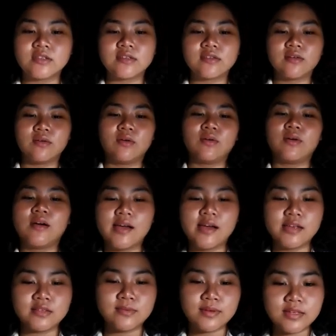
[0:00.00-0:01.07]
So
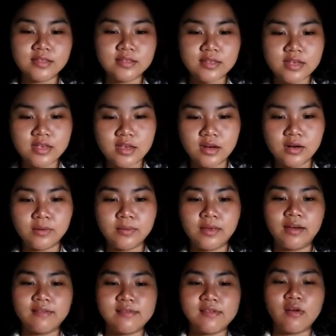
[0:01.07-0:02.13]
as we can see here, we
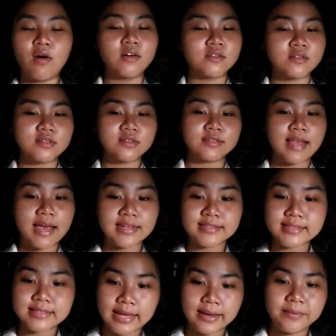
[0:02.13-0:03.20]
have the author's
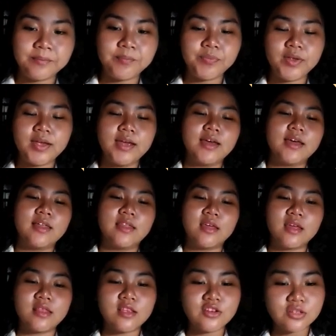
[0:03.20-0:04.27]
last name, the
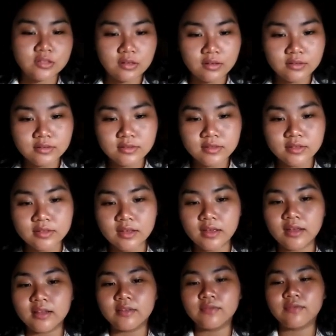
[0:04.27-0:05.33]
initials, and
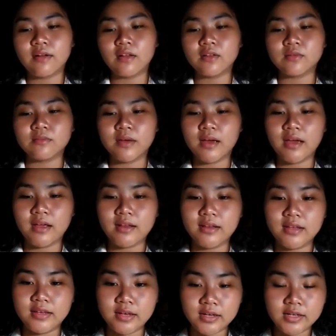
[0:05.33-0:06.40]
then followed by the
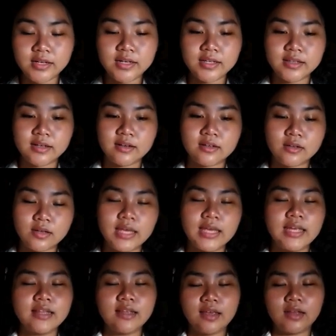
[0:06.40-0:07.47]
year
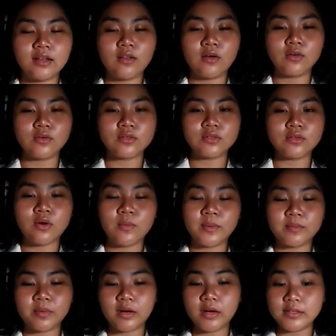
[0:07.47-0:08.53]
in a close
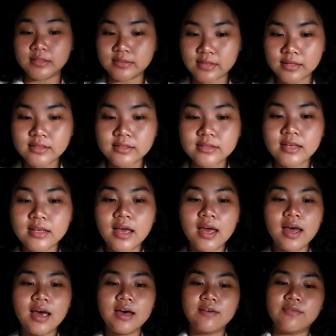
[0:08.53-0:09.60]
open parenthesis,
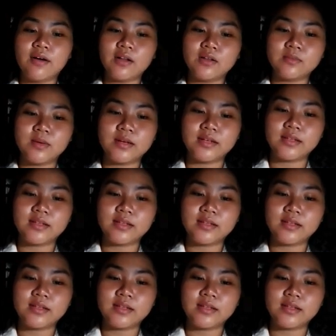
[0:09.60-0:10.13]
followed by the